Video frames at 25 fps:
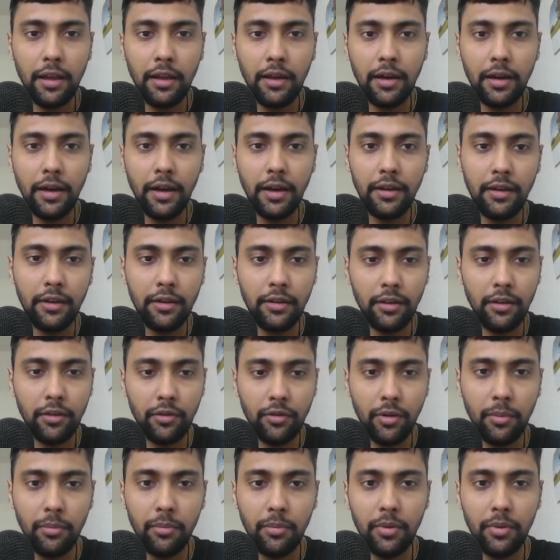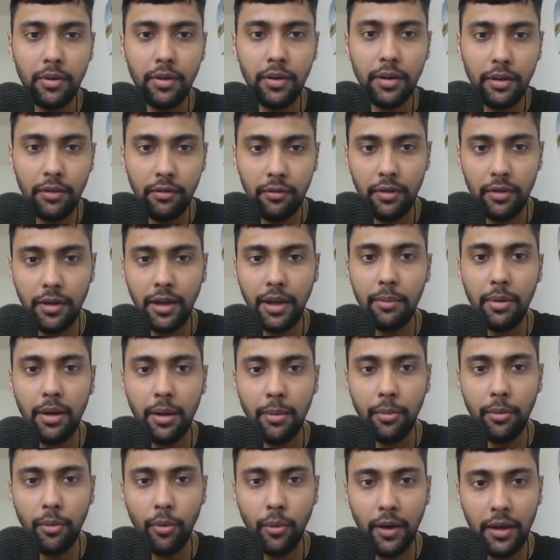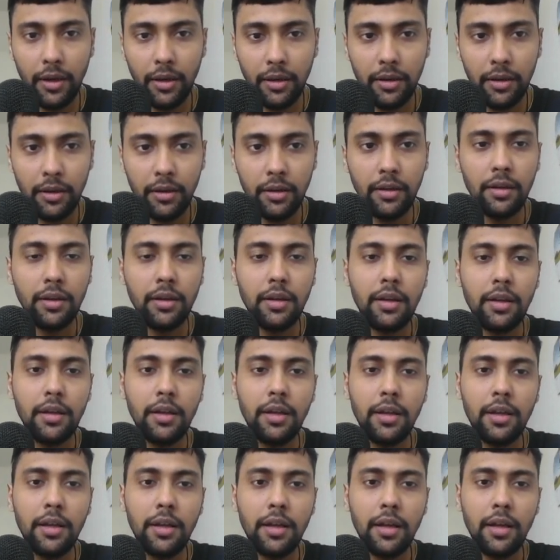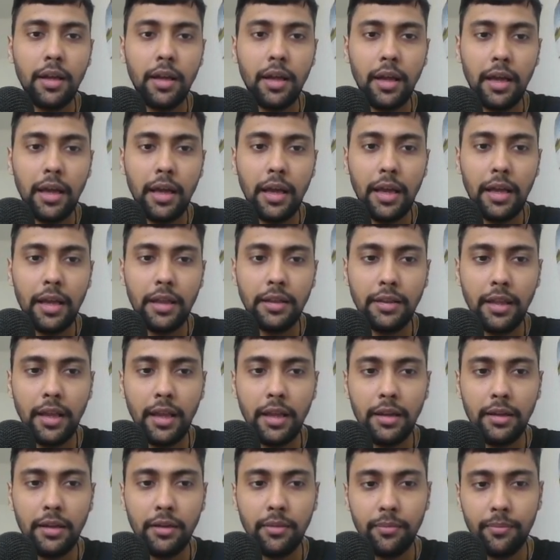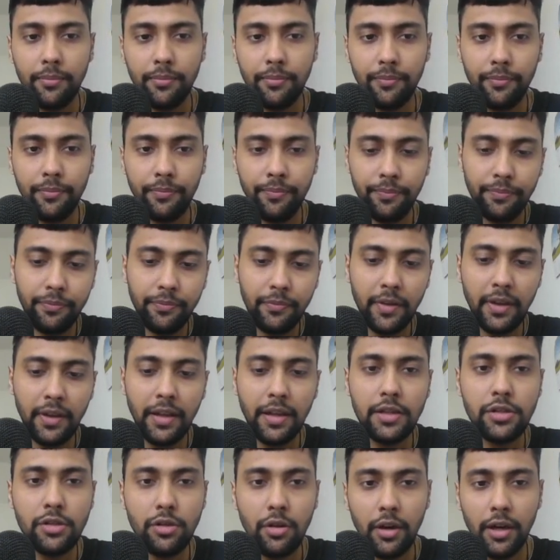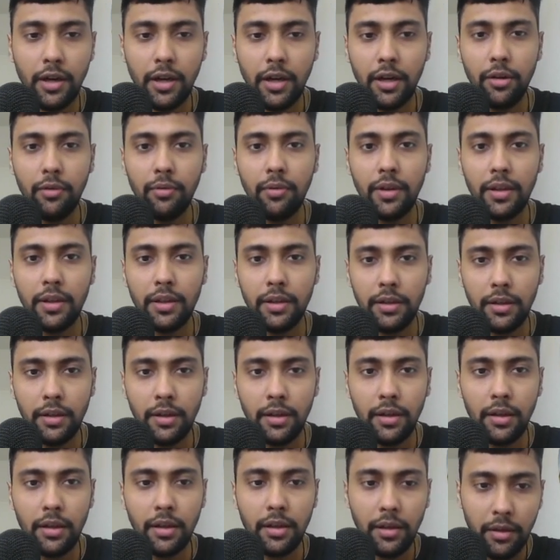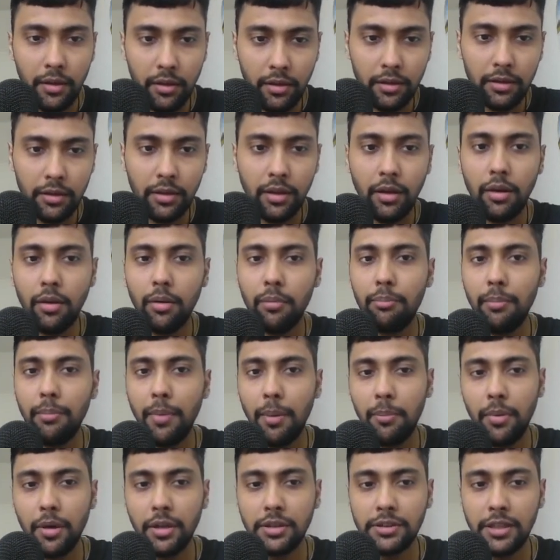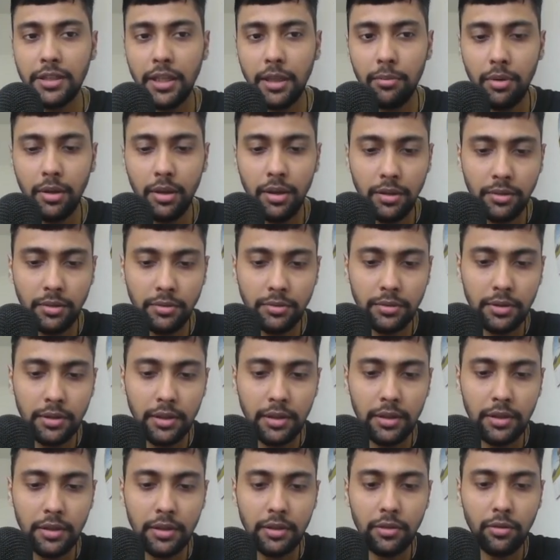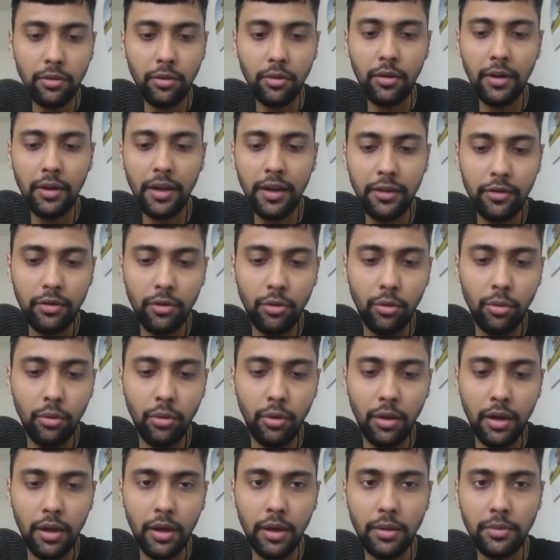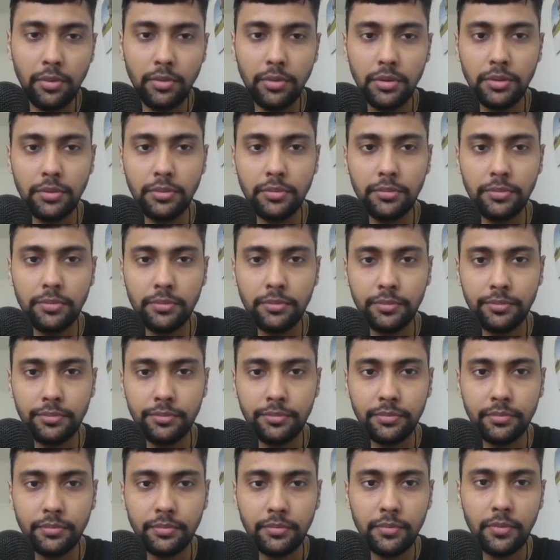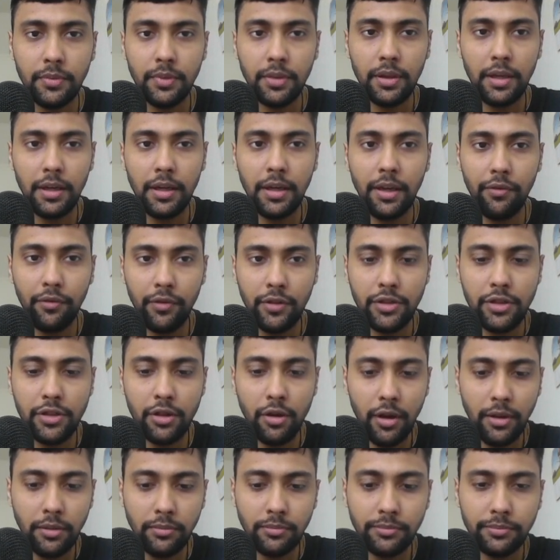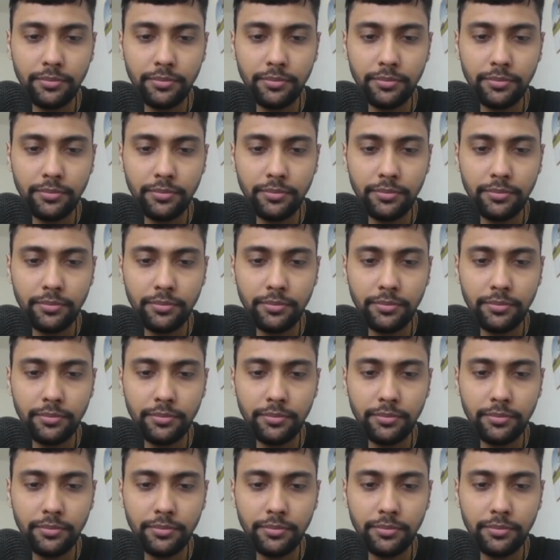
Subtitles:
right? This is from table number 1. And then we can join it with the members table. So let's do a left join,